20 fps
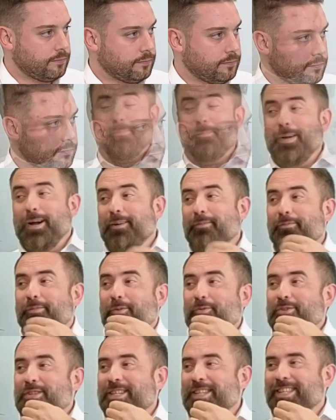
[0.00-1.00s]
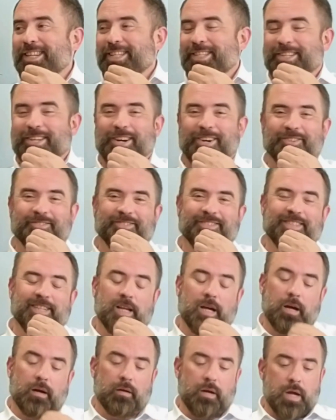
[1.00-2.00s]
Unfortunately, they don't,
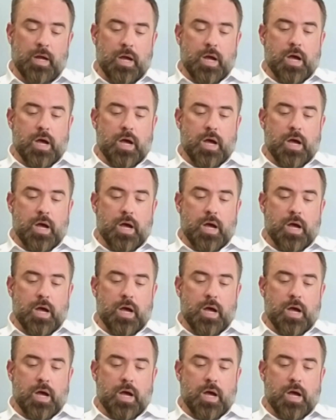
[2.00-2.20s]
no.